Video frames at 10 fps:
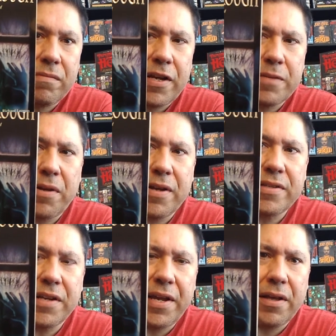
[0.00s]
Takes place
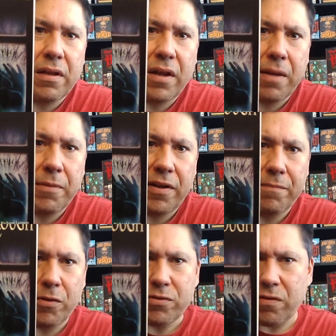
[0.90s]
in England, I believe.
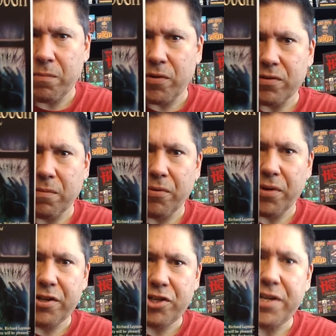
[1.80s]
Most of her books are
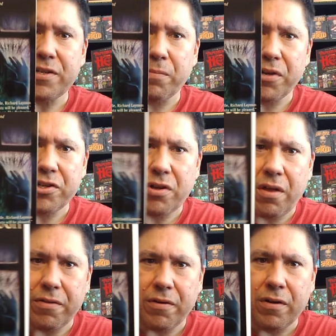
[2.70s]
British. She is a British
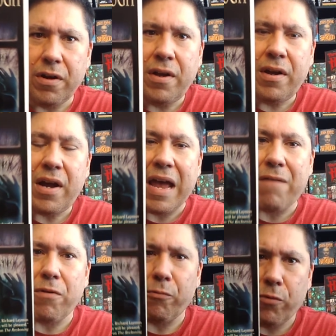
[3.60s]
author. I
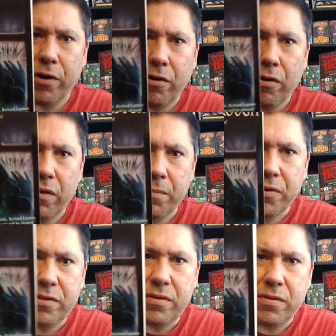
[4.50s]
have read one of her other
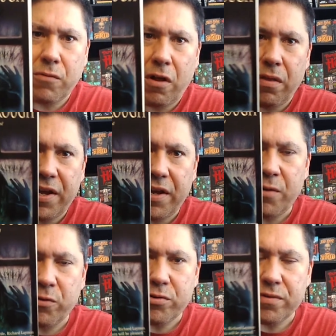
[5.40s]
books called The
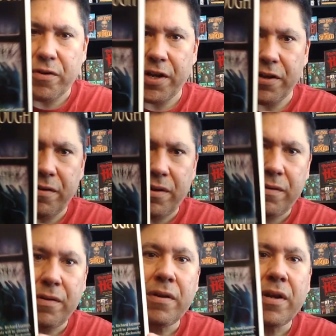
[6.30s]
Hidden, which was very good.
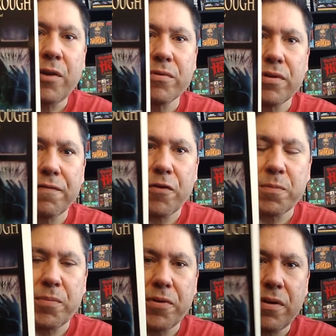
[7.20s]
It was her
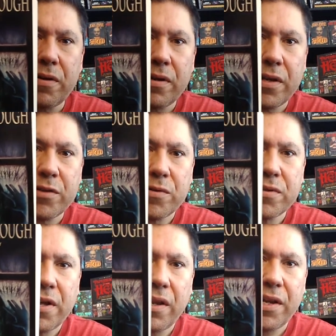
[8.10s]
first book. This
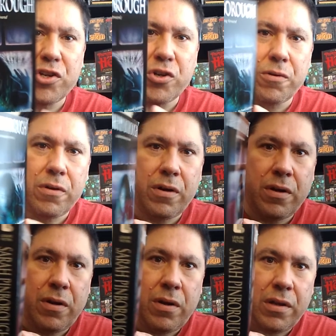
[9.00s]
was Leisure
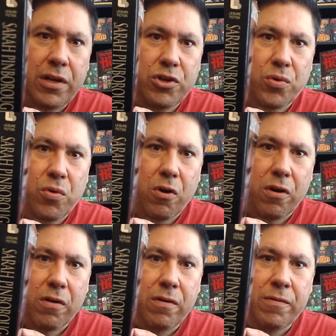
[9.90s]
Horror.